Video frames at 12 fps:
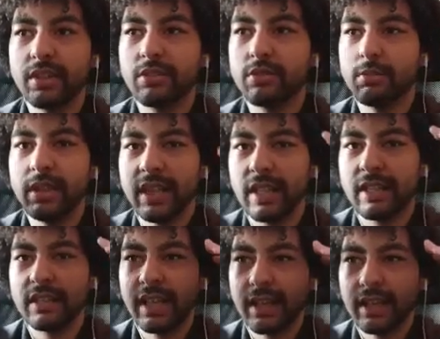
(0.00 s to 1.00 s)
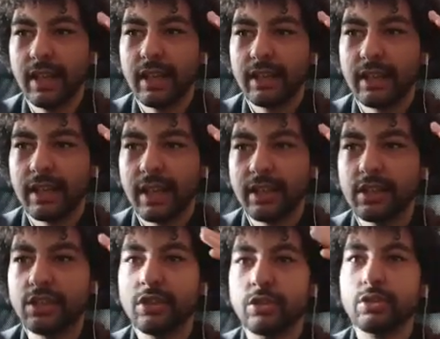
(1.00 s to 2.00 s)
To me that
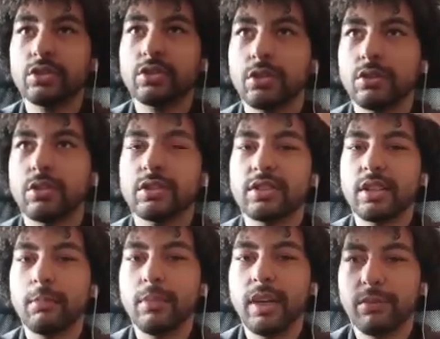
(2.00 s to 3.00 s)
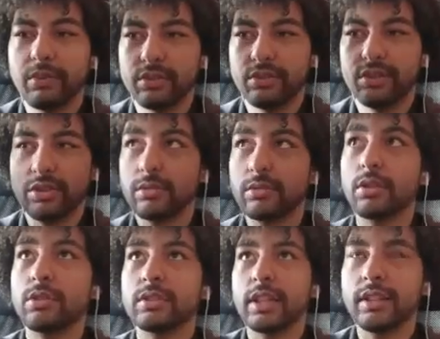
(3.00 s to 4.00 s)
energy also on some level just
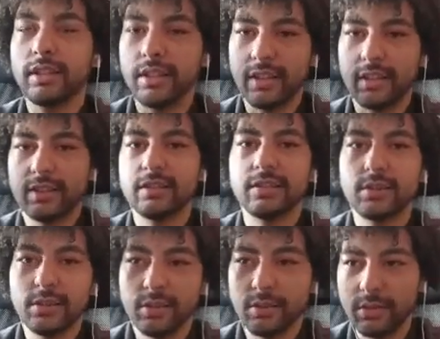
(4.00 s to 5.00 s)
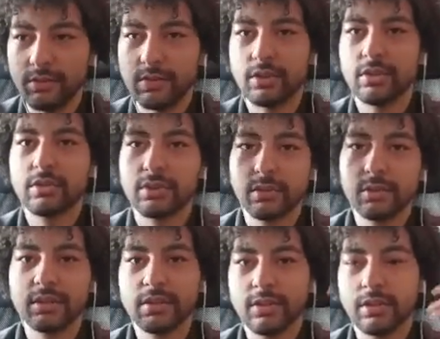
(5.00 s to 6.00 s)
goes out there into the universe, or
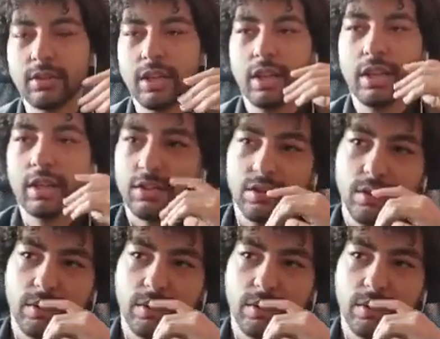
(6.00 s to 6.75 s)
you know. So